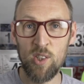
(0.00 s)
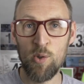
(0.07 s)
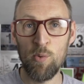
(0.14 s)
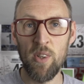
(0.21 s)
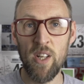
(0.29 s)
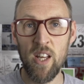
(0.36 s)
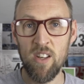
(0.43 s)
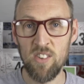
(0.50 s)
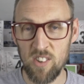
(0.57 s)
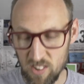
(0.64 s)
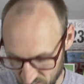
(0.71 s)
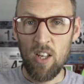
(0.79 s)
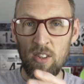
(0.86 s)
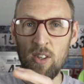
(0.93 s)
this one now.
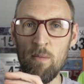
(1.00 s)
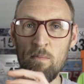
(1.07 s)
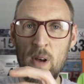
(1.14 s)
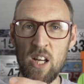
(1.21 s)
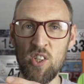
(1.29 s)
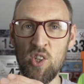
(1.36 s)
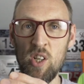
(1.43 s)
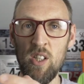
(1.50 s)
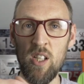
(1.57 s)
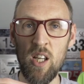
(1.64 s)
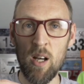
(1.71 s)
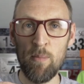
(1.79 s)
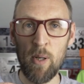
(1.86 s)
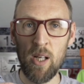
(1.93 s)
The mesh in
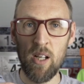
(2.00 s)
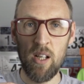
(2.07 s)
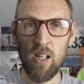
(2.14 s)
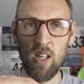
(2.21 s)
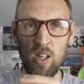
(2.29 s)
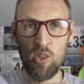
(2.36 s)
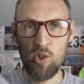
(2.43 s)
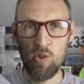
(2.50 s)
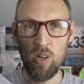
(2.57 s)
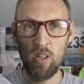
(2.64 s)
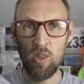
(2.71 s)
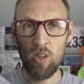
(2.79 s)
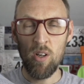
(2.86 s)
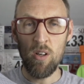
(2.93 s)
the upper
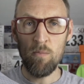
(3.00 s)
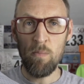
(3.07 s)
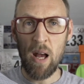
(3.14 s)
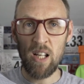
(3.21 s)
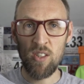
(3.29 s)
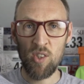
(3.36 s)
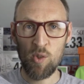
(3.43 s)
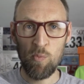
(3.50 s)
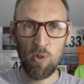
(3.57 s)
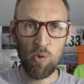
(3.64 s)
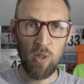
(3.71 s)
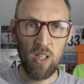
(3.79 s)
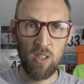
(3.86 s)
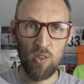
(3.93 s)
strikes a good balance
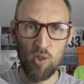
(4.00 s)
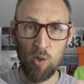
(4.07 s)
between